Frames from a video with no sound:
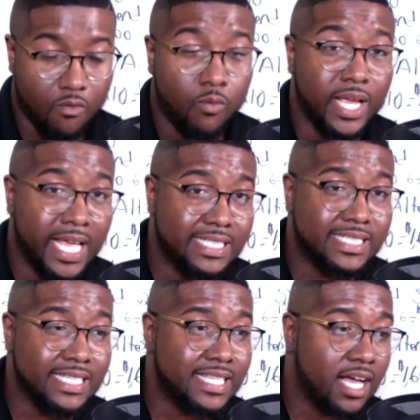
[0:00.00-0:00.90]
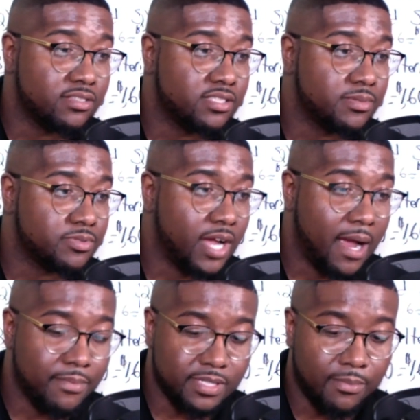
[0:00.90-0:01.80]
When we hit 10,000
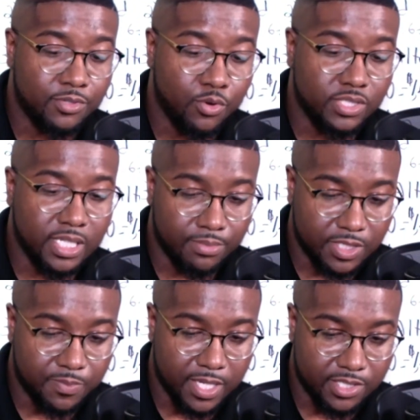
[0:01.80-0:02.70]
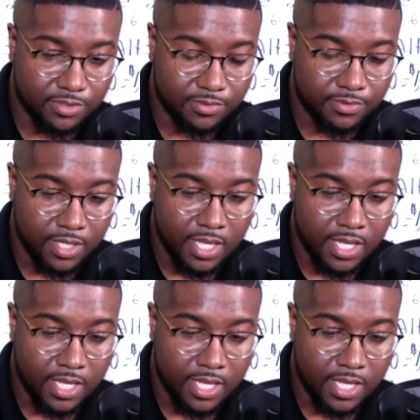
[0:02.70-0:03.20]
subscribers, I'm doing something special.